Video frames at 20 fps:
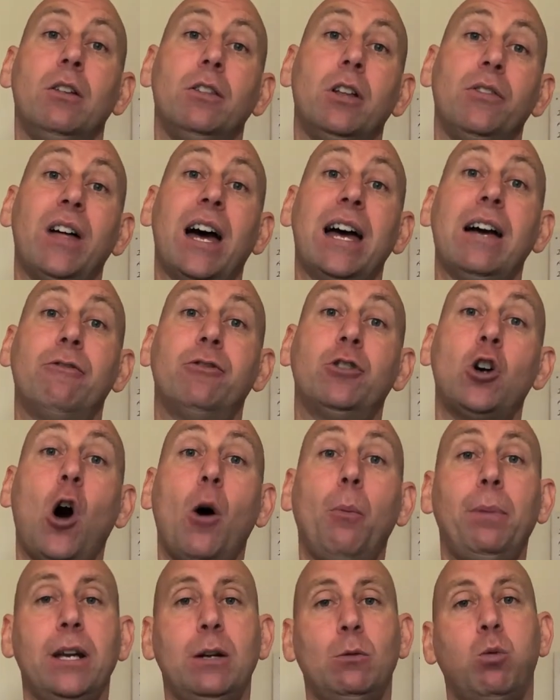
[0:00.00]
that they have
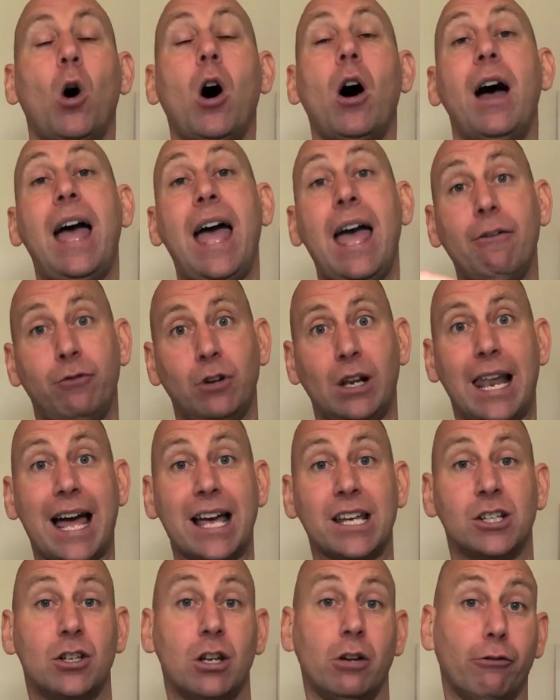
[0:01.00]
copied what
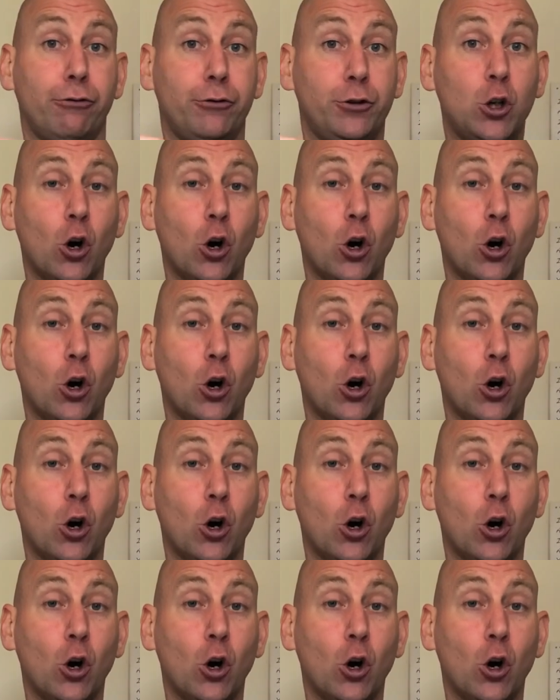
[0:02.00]
Everlast have